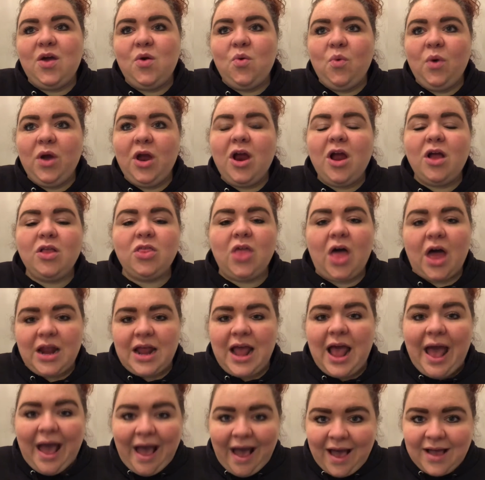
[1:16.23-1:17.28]
I wear a
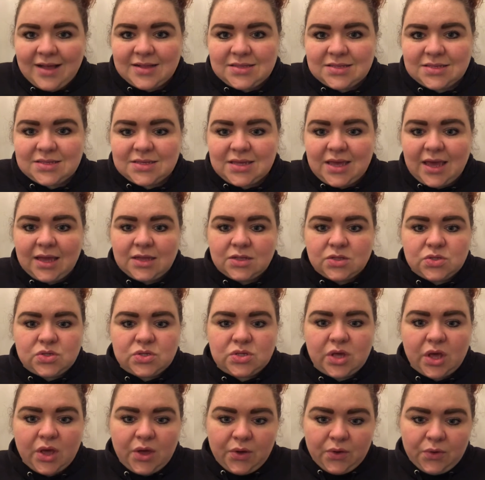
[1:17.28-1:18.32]
lot of hats,
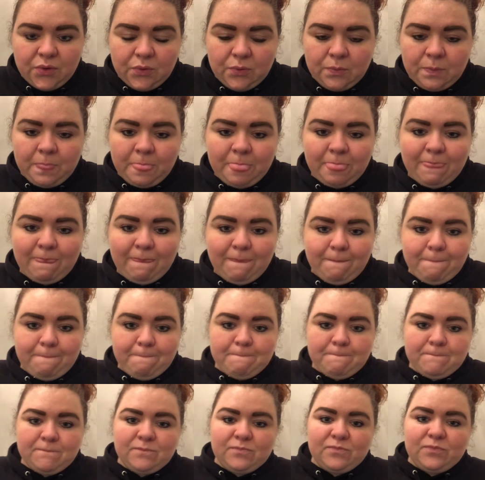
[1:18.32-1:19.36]
and so
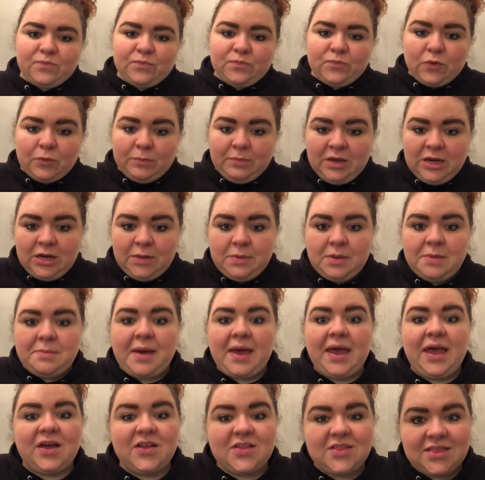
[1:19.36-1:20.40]
for me
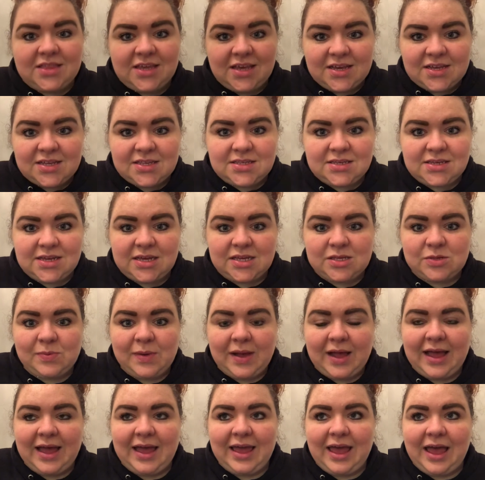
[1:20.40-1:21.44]
to be my healthiest
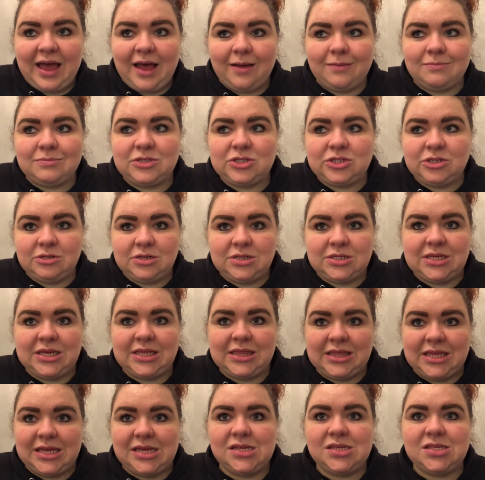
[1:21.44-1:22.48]
is why I'm
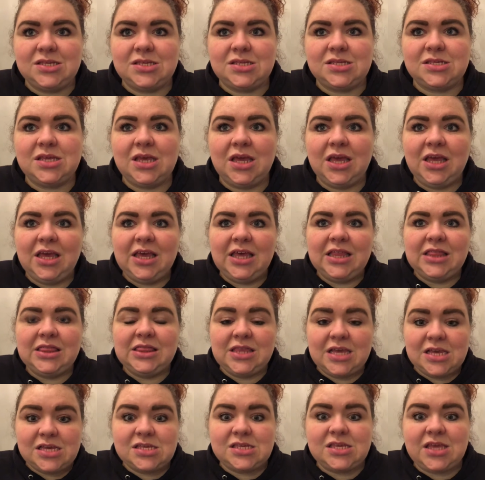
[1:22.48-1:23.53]
choosing this.
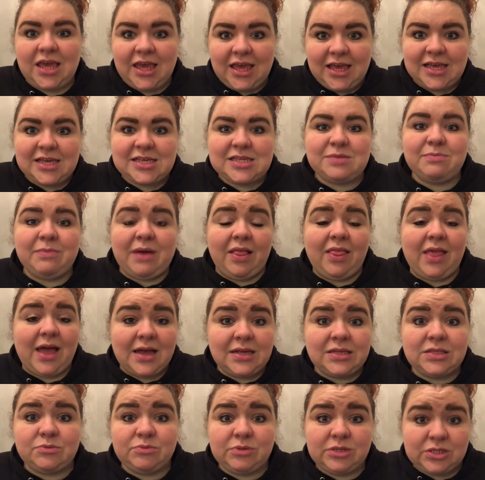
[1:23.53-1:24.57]
This is
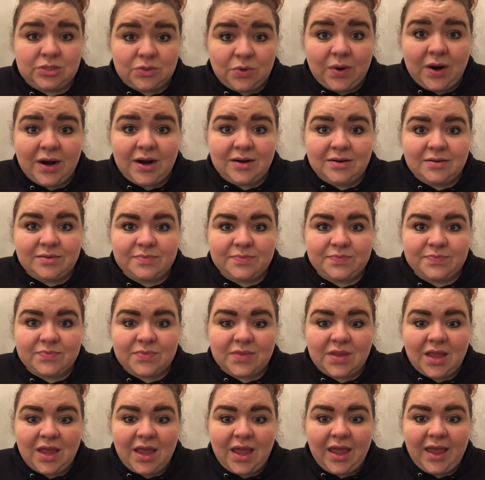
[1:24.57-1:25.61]
my last resort,
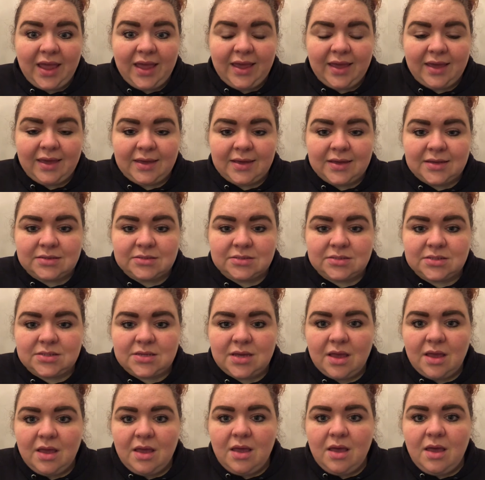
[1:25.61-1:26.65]

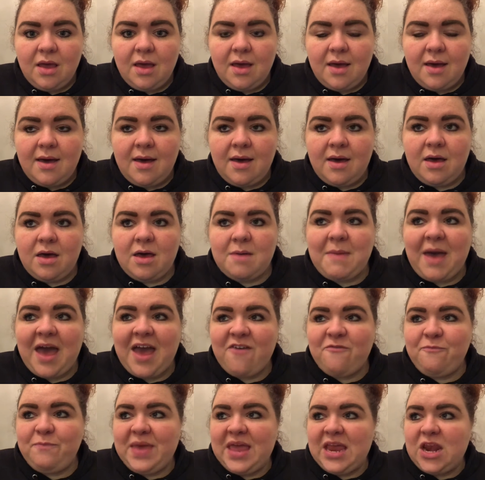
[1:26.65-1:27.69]
and
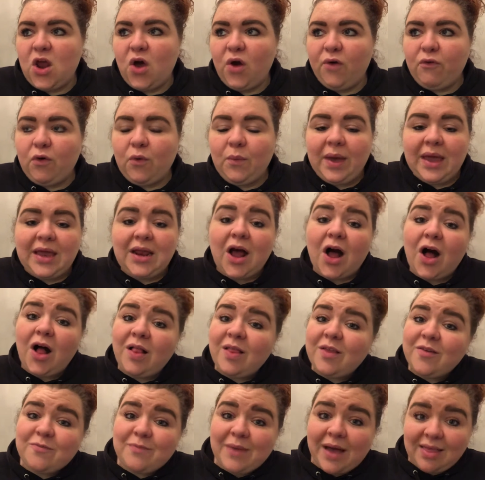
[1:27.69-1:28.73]
I have been
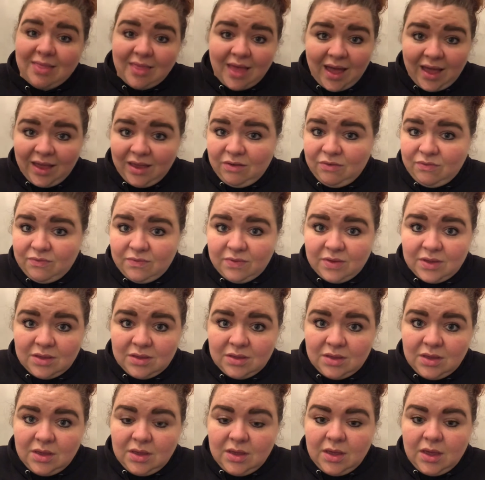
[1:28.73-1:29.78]
overweight all of my
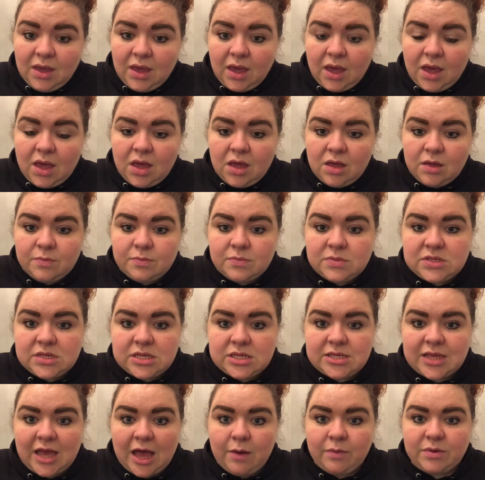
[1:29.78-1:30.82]
life
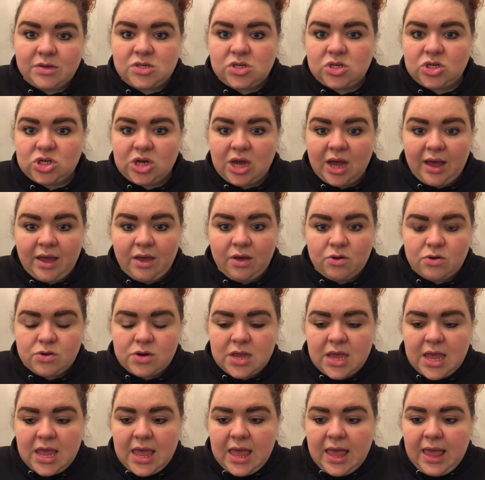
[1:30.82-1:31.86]
since I was a
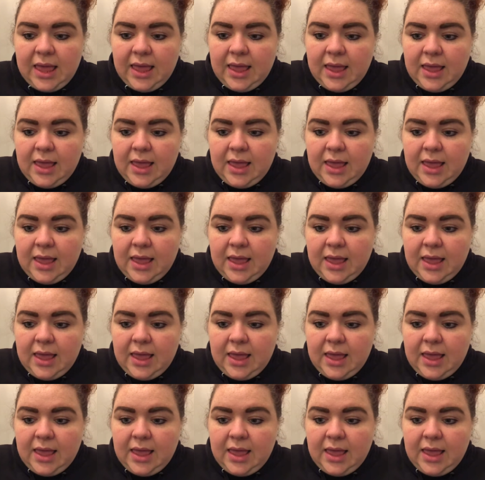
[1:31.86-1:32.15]
child.